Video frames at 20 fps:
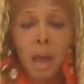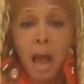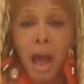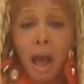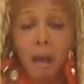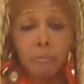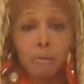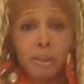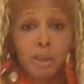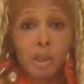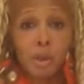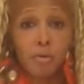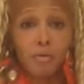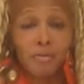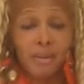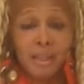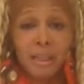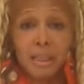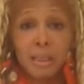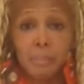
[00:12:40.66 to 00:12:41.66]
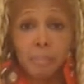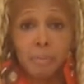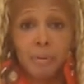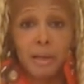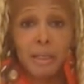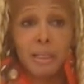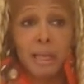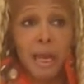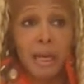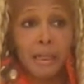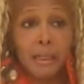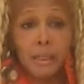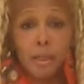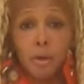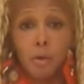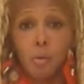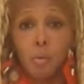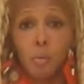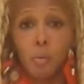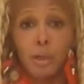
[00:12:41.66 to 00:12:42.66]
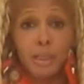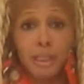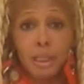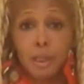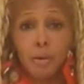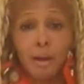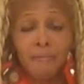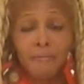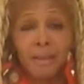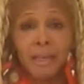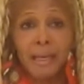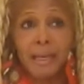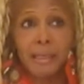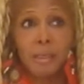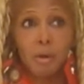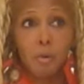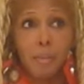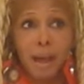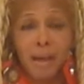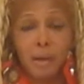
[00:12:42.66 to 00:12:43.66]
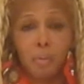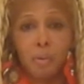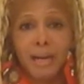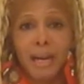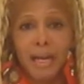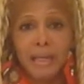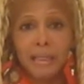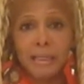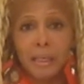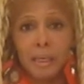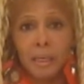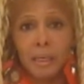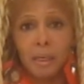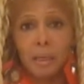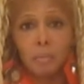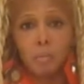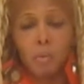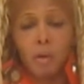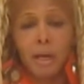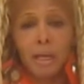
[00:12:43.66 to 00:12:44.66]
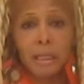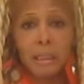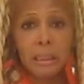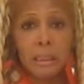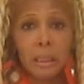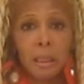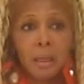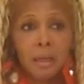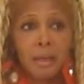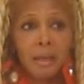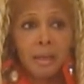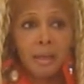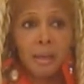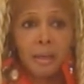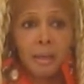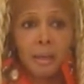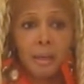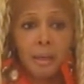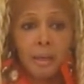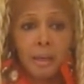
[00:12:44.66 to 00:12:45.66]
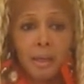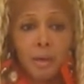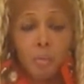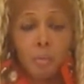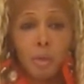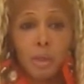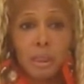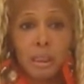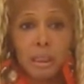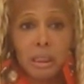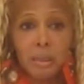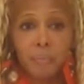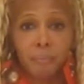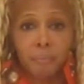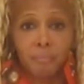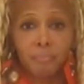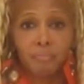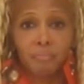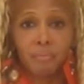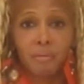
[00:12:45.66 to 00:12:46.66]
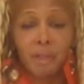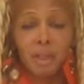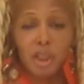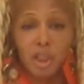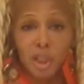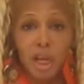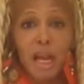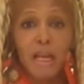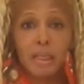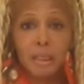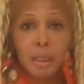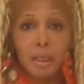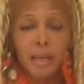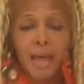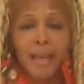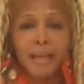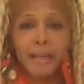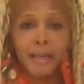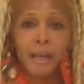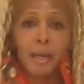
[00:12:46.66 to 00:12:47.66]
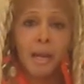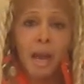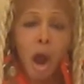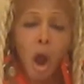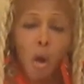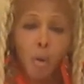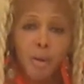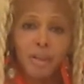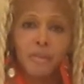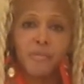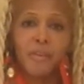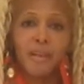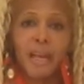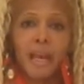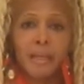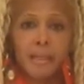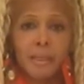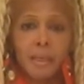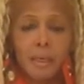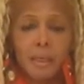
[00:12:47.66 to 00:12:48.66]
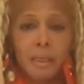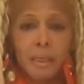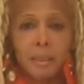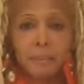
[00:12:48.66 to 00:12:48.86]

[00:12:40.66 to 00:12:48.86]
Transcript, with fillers: I was so fucking depressed. I didn't know what to do. I felt like no matter what I did was, it was judging. Like, always feel like this.